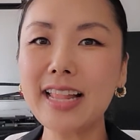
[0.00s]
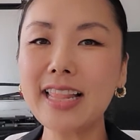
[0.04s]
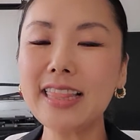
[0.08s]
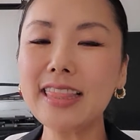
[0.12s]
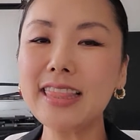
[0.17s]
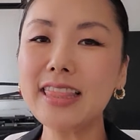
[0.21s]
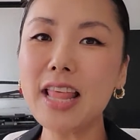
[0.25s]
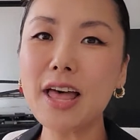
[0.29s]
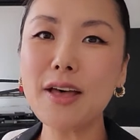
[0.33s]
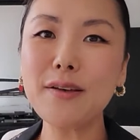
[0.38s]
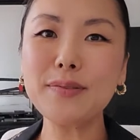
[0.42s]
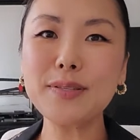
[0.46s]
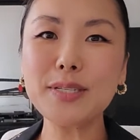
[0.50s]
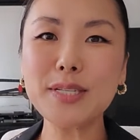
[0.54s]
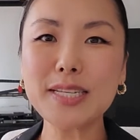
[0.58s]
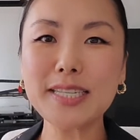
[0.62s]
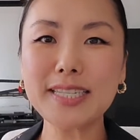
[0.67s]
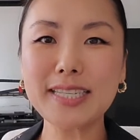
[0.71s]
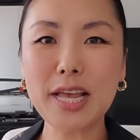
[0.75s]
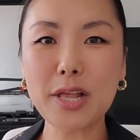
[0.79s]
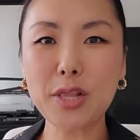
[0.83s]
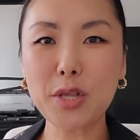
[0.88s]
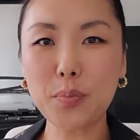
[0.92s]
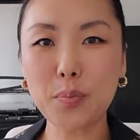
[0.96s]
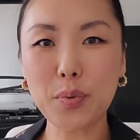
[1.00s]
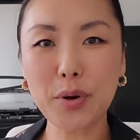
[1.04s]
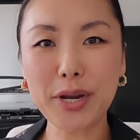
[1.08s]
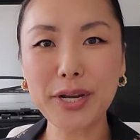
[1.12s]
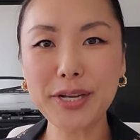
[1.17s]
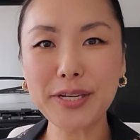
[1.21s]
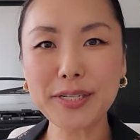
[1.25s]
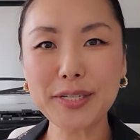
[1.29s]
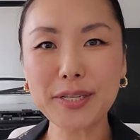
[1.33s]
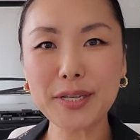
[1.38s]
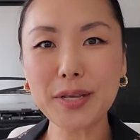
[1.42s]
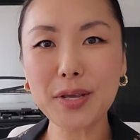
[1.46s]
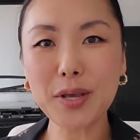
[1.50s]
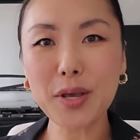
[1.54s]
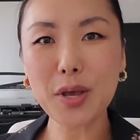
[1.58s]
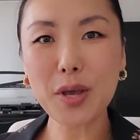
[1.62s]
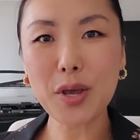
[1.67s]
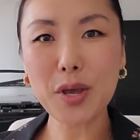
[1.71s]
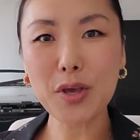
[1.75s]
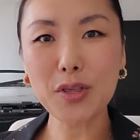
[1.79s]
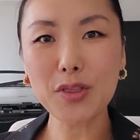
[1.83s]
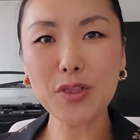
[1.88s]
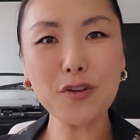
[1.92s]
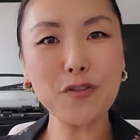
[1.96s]
loves to celebrate
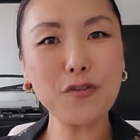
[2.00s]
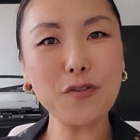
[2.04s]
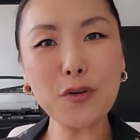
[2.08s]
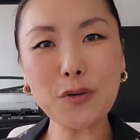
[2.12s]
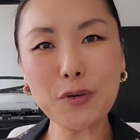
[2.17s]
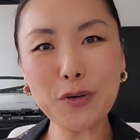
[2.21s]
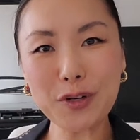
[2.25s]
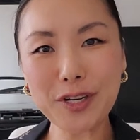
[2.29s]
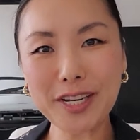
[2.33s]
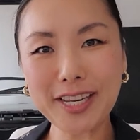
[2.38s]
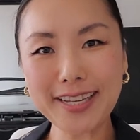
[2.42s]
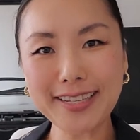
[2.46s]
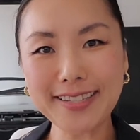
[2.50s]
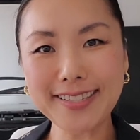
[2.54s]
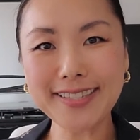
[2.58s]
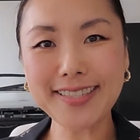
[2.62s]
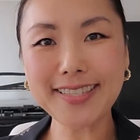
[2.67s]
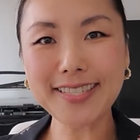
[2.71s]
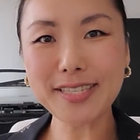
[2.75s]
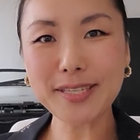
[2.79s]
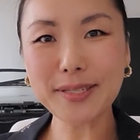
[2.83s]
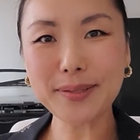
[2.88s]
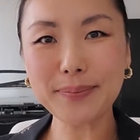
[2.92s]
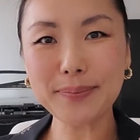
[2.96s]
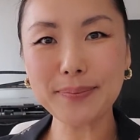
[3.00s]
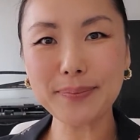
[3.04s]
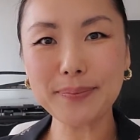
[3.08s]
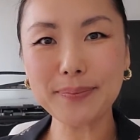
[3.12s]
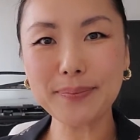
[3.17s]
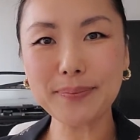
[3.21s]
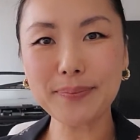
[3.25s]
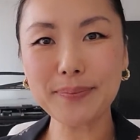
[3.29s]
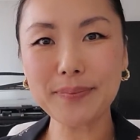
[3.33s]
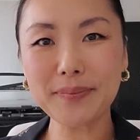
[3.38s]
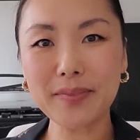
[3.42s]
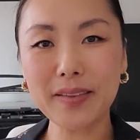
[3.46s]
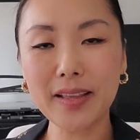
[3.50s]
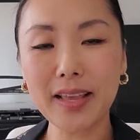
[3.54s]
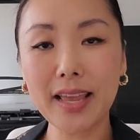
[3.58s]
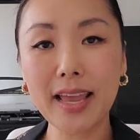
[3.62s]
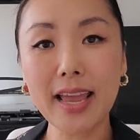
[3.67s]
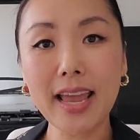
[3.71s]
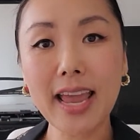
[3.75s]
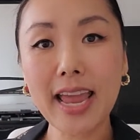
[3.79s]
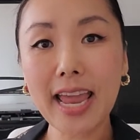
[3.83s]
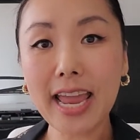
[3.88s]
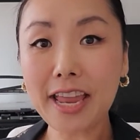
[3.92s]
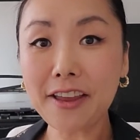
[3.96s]
the Wunderkinds.
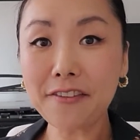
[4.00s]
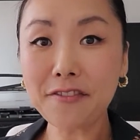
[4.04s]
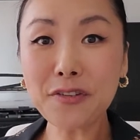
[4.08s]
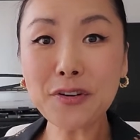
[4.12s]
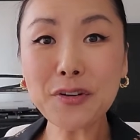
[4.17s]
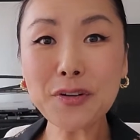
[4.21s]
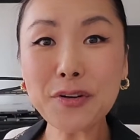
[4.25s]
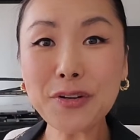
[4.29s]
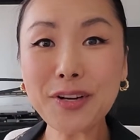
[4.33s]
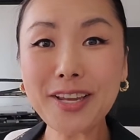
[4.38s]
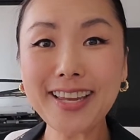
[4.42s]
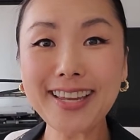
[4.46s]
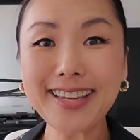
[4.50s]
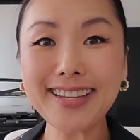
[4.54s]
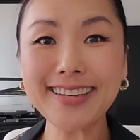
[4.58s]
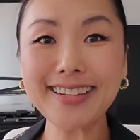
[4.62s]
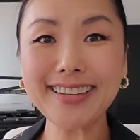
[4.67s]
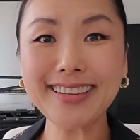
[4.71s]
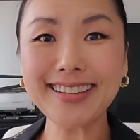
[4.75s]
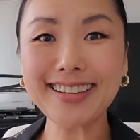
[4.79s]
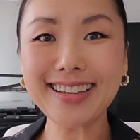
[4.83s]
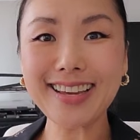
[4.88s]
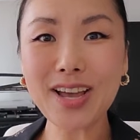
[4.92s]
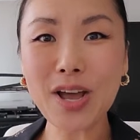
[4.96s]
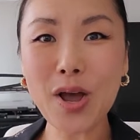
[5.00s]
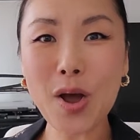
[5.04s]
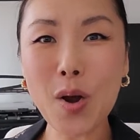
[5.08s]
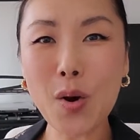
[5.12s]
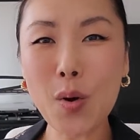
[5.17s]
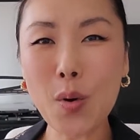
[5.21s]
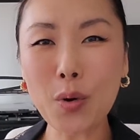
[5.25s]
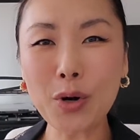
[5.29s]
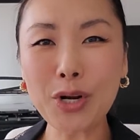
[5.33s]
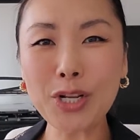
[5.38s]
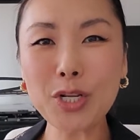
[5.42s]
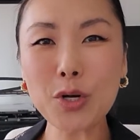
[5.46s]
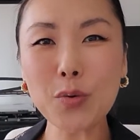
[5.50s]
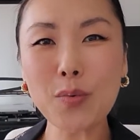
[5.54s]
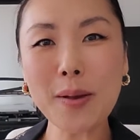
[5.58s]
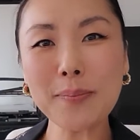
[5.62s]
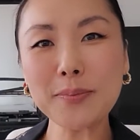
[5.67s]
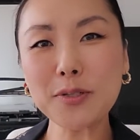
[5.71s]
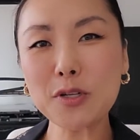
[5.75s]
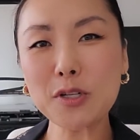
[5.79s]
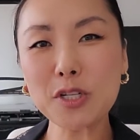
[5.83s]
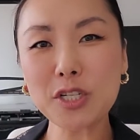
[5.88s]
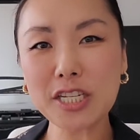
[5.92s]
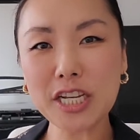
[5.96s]
A Wunderkind, according to
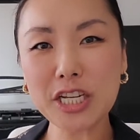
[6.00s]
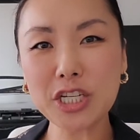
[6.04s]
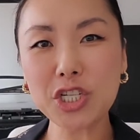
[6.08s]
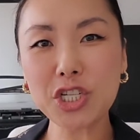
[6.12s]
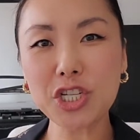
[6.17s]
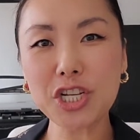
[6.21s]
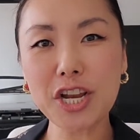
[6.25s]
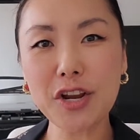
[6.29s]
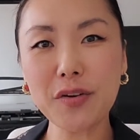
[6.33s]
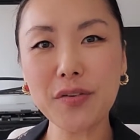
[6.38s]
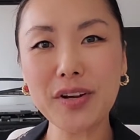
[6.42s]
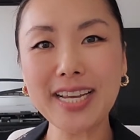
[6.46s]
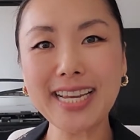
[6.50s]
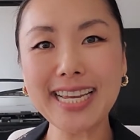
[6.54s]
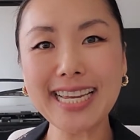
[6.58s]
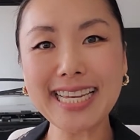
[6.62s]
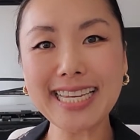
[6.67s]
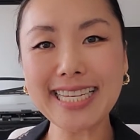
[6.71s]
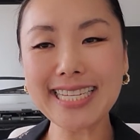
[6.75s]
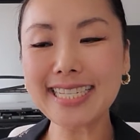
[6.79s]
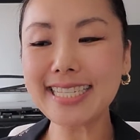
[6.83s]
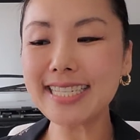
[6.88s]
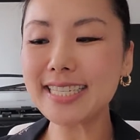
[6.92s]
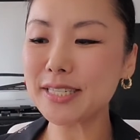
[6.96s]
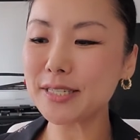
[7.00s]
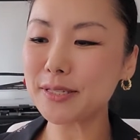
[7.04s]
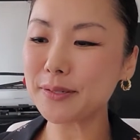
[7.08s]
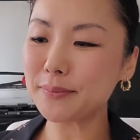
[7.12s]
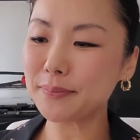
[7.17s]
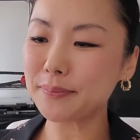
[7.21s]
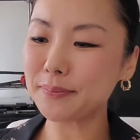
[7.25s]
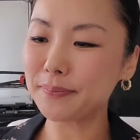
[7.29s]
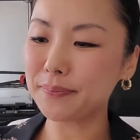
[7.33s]
Webster's Dictionary, is